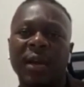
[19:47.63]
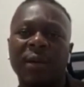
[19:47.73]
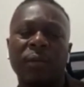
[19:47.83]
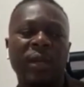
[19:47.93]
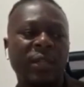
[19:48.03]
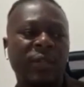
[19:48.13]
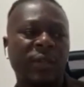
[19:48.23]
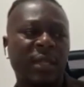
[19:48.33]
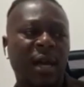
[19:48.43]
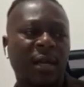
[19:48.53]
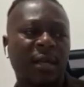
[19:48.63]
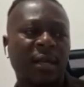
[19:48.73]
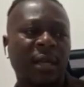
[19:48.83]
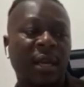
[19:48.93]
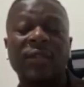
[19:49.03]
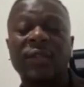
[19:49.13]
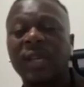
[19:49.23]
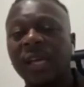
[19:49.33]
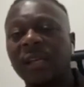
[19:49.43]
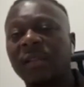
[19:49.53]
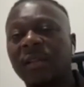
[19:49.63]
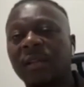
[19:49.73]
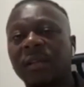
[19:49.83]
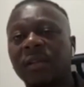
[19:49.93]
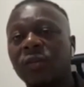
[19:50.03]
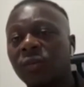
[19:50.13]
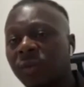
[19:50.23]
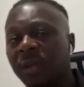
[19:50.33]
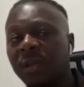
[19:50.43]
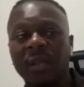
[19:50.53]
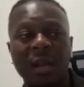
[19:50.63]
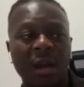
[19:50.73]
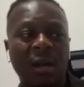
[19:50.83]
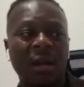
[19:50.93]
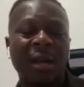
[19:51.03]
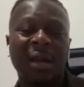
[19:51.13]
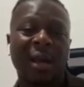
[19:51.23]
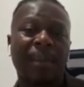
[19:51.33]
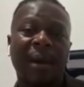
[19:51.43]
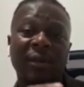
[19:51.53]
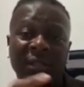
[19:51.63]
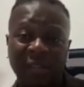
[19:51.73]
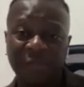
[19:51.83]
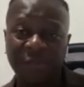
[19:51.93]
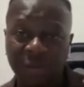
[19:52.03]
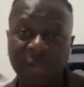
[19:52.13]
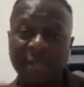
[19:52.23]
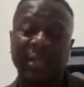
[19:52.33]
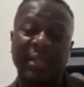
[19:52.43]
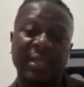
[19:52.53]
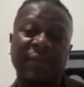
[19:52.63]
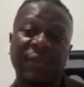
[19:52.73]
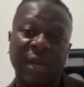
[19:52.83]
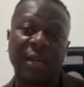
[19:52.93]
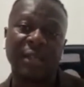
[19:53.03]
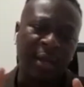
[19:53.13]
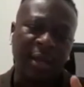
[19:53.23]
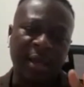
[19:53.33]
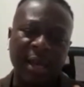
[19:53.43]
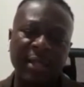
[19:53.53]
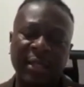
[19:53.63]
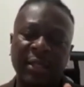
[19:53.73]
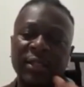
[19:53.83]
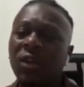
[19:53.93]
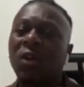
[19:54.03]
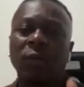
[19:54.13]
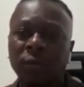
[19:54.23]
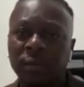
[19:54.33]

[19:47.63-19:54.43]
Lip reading: We need to start educating the youth and the young about different races and different colors. The answer is no.